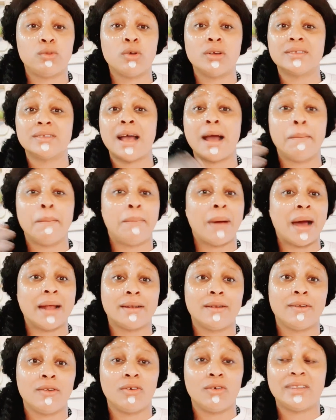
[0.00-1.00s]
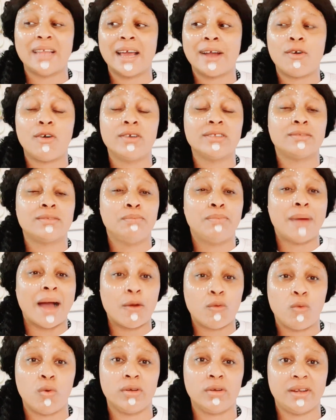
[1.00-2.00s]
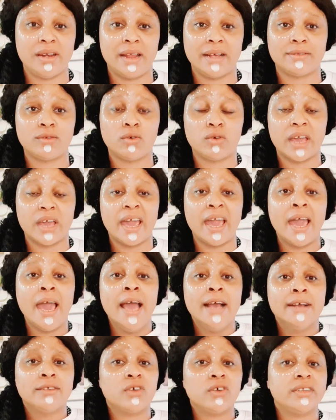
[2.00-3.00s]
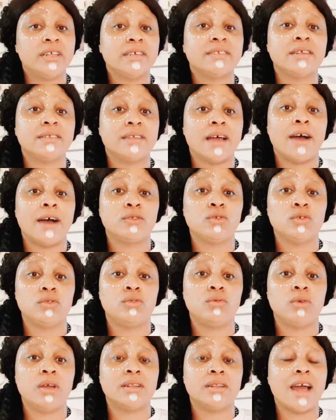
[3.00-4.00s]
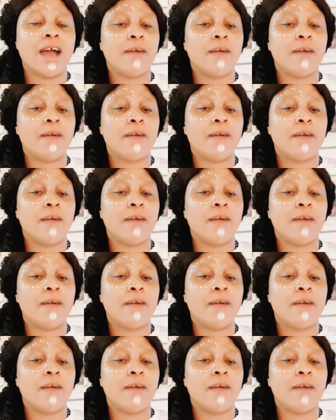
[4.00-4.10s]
Those are bad luck. They cause backwardness. Okay, so this is how to do it.